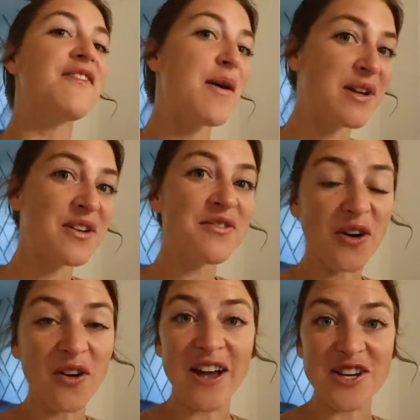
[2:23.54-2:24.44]
feminine
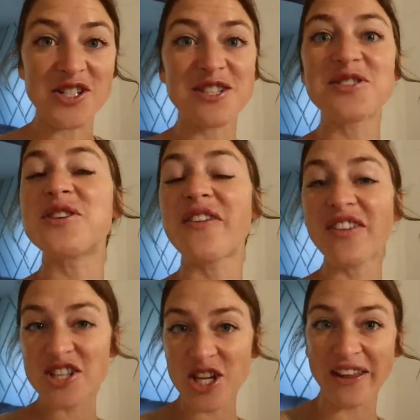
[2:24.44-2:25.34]
fall fashion, so
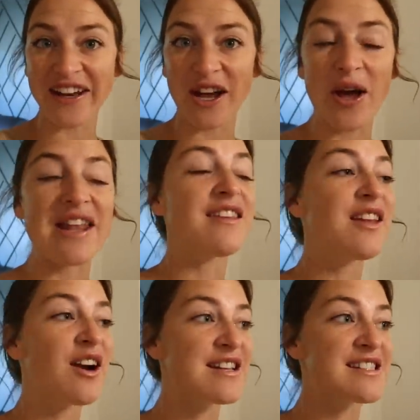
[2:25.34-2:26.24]
definitely check that out. And in
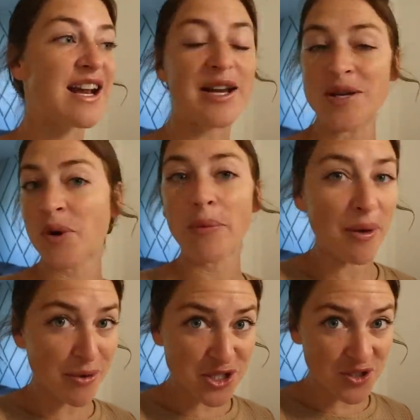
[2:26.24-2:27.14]
there I said I didn't want to
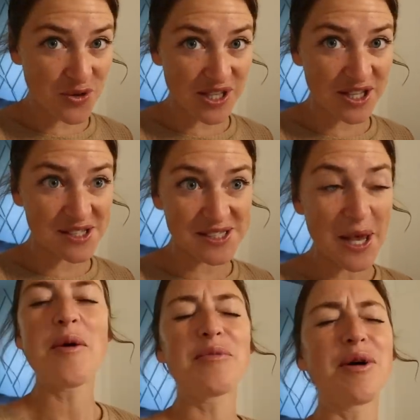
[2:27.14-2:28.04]
buy a bunch of new things,
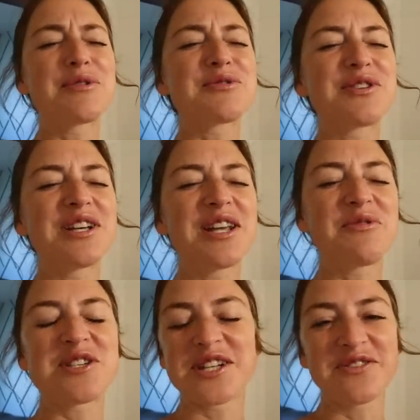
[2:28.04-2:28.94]
but I was
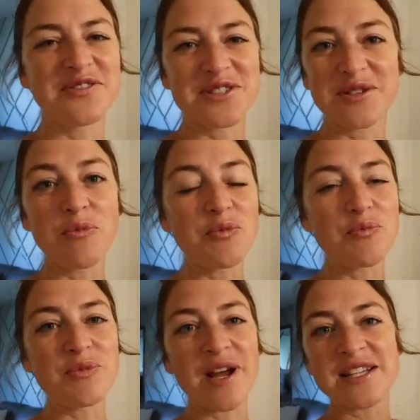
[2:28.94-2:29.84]
really wishing for
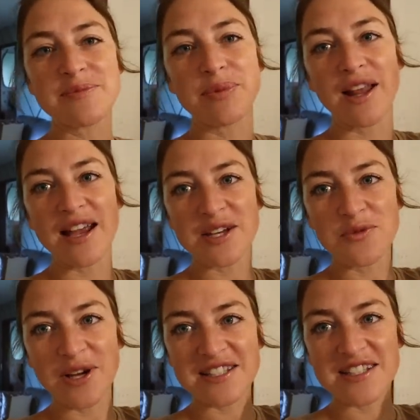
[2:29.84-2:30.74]
some nice blinding
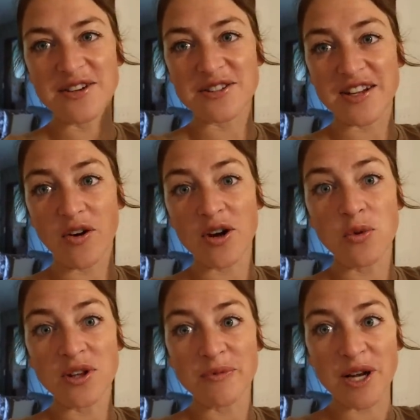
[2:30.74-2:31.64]
white sneakers. I've already
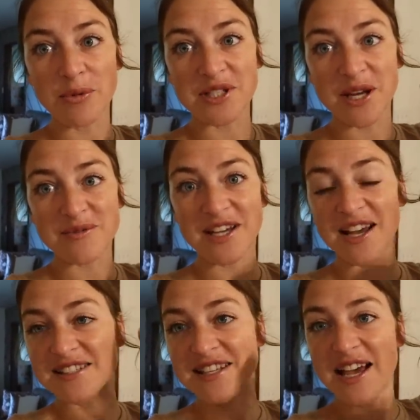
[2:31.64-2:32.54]
worn them a couple times,
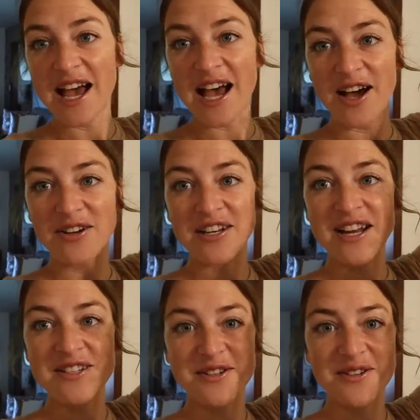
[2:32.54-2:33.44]
guys. How did
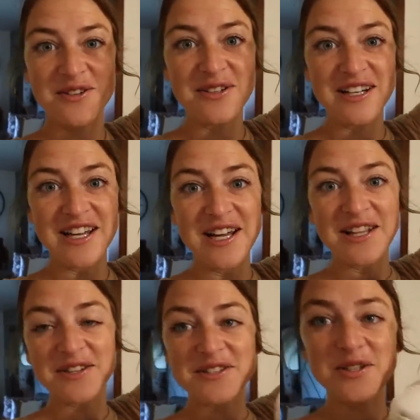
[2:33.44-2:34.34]
I do?
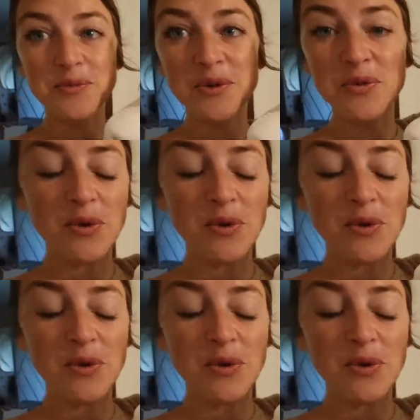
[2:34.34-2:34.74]
They're still pretty